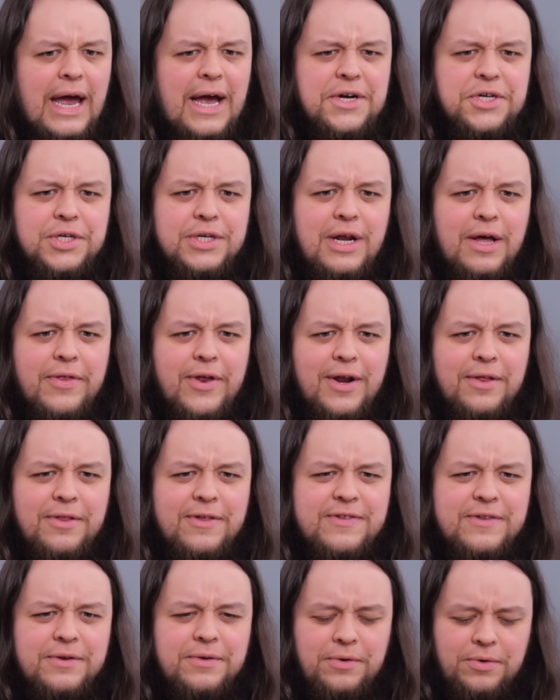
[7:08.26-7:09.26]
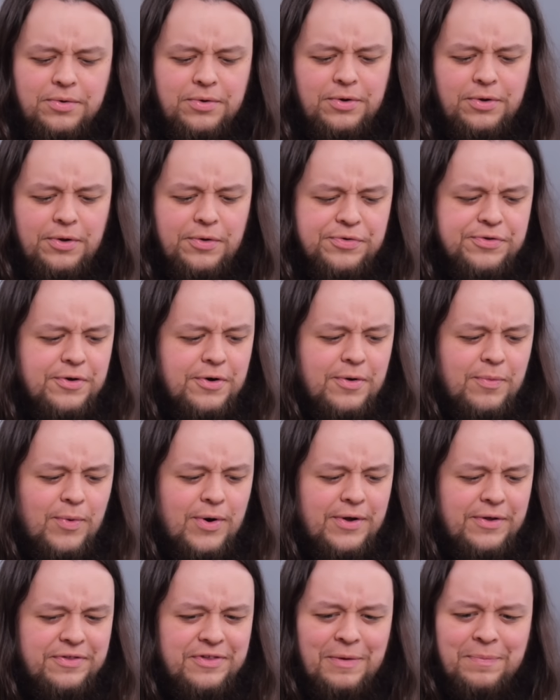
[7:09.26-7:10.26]
Actually, now that I listen a little closer
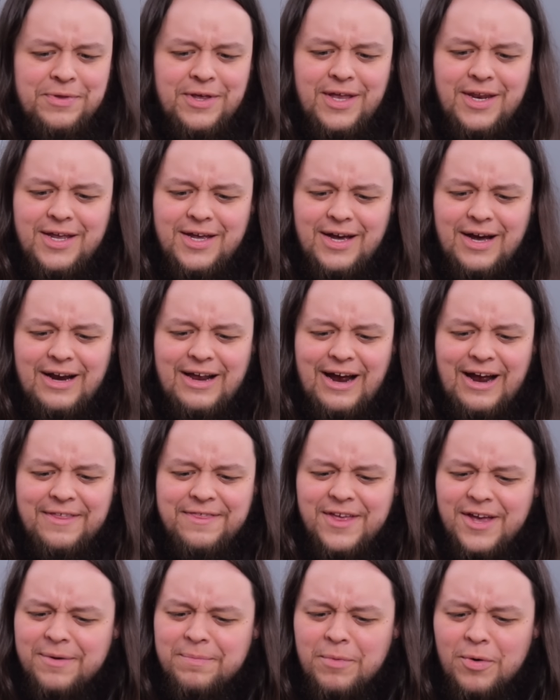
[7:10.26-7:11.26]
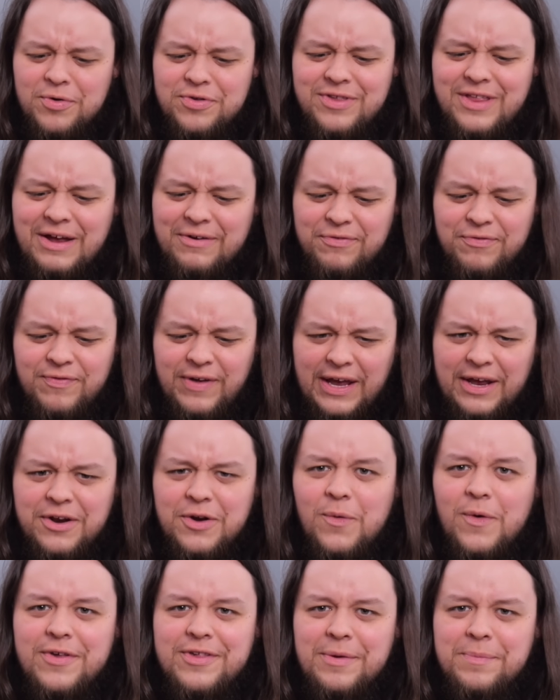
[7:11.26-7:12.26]
while it's updating, I think most of that
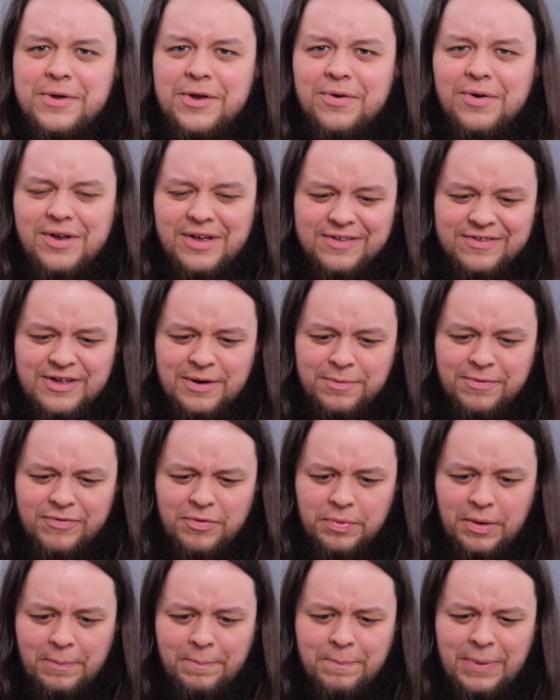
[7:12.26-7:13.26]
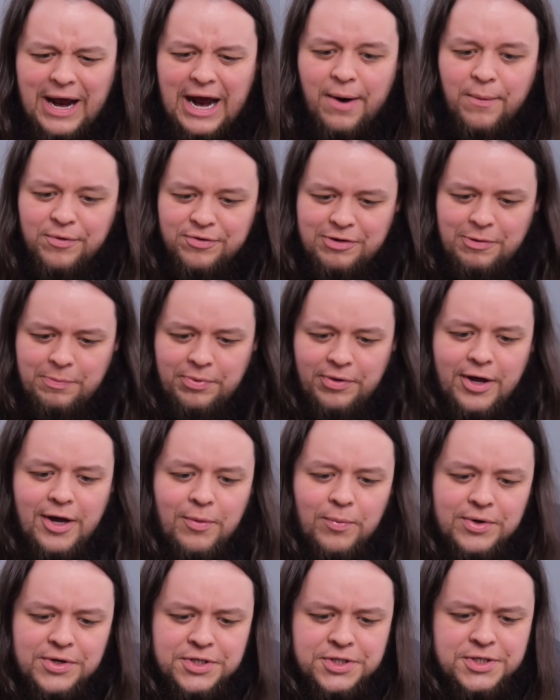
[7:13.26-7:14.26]
fan noise I'm hearing is coming from the power
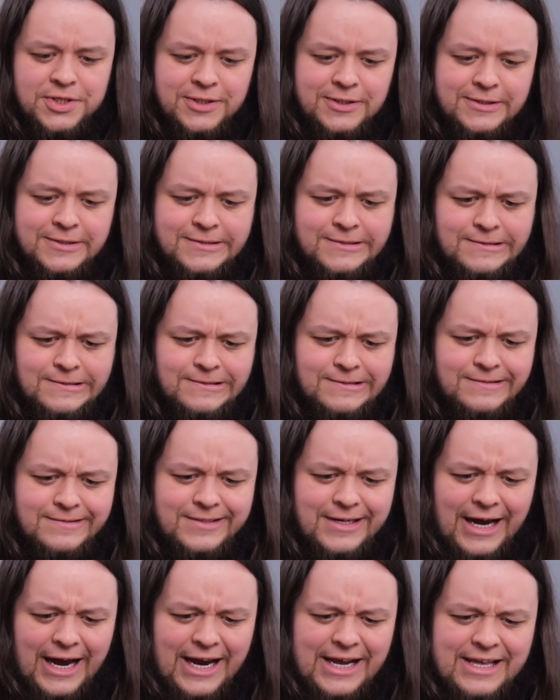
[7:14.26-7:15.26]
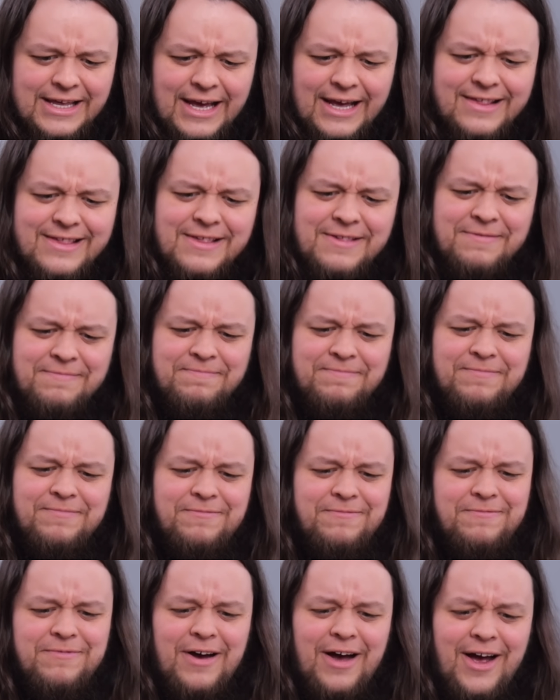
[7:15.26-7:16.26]
supply, which I guess is
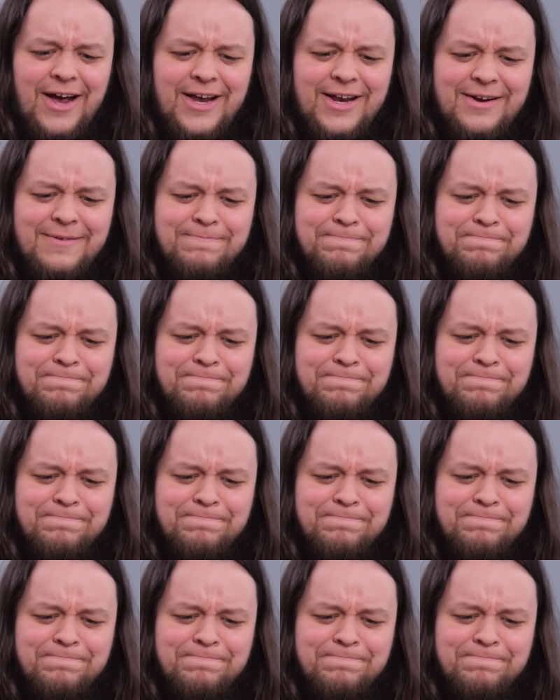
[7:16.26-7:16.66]
fine.